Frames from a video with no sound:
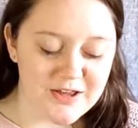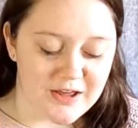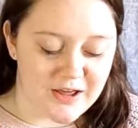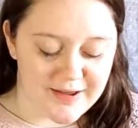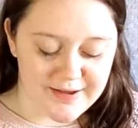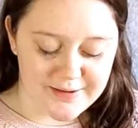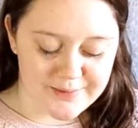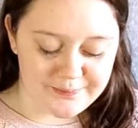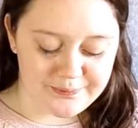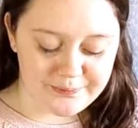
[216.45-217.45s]

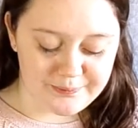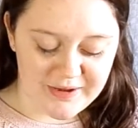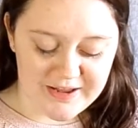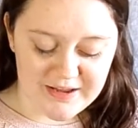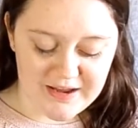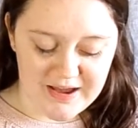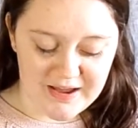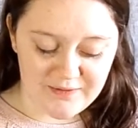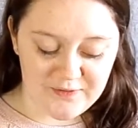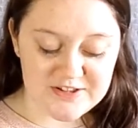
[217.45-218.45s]
But
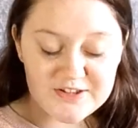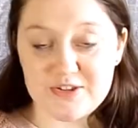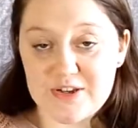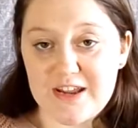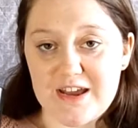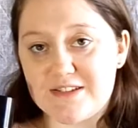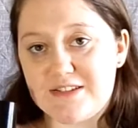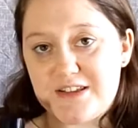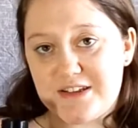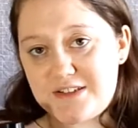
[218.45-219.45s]
if it's as good as
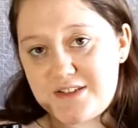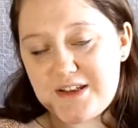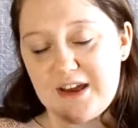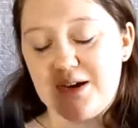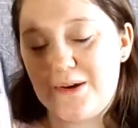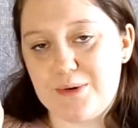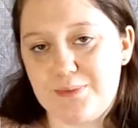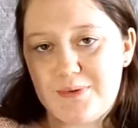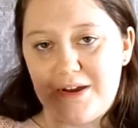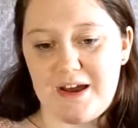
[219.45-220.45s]
this, I hope
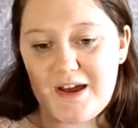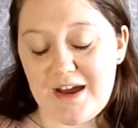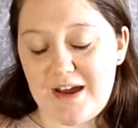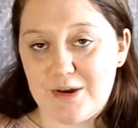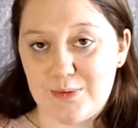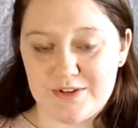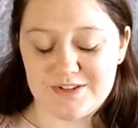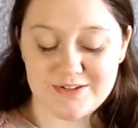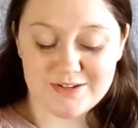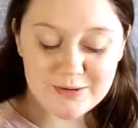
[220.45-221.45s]
this
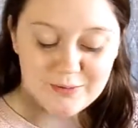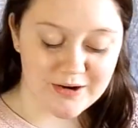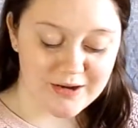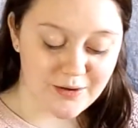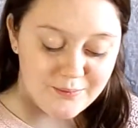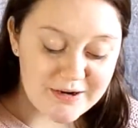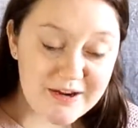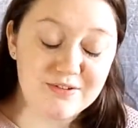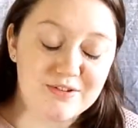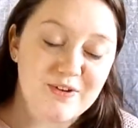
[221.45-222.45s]
is going to work out. But
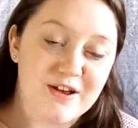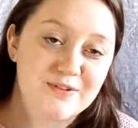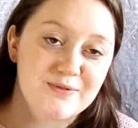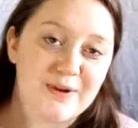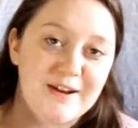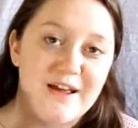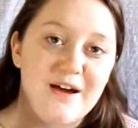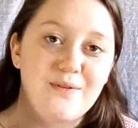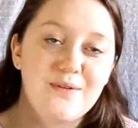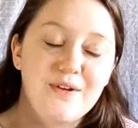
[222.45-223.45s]
as of right
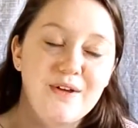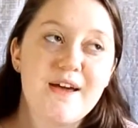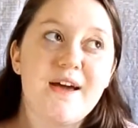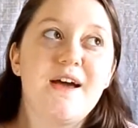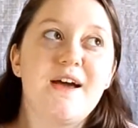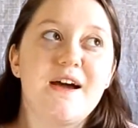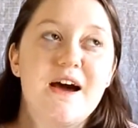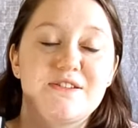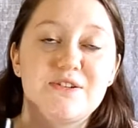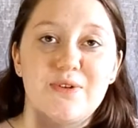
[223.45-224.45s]
now,
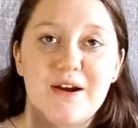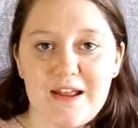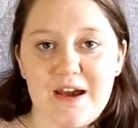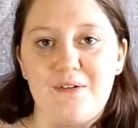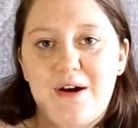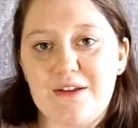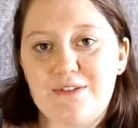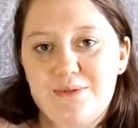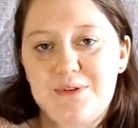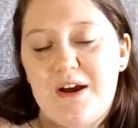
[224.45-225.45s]
I
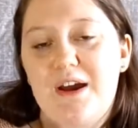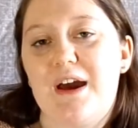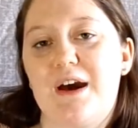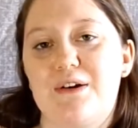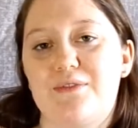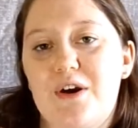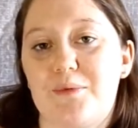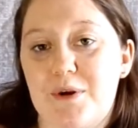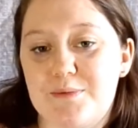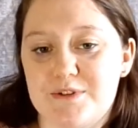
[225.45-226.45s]
do not have a
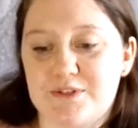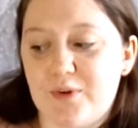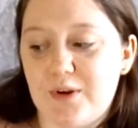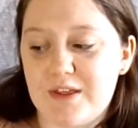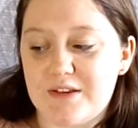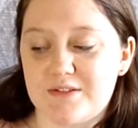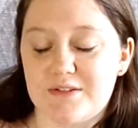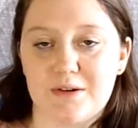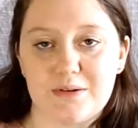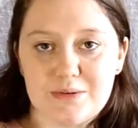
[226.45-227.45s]
purpose for this,
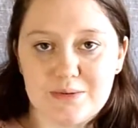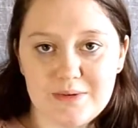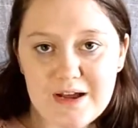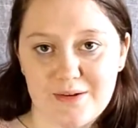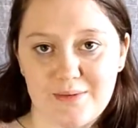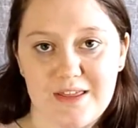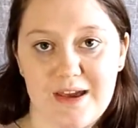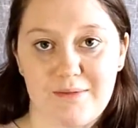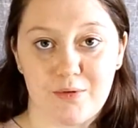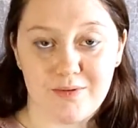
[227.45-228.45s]
so I don't really
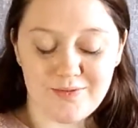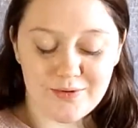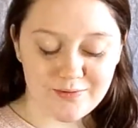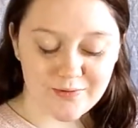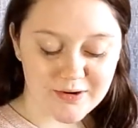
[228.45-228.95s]
have a review for it.